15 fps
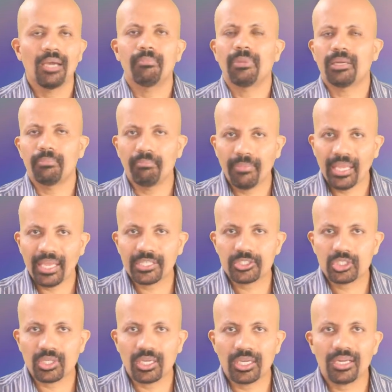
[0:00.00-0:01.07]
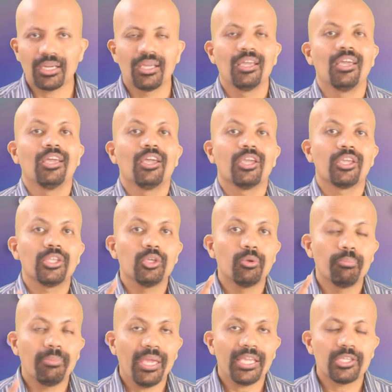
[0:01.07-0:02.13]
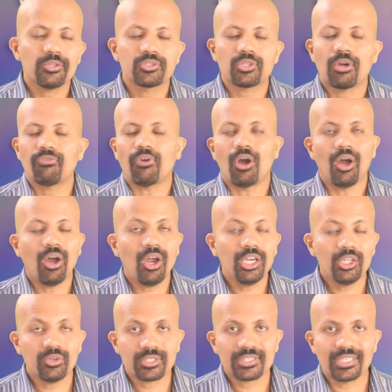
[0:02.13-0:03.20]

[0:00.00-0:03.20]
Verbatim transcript: but make sure you make use of all your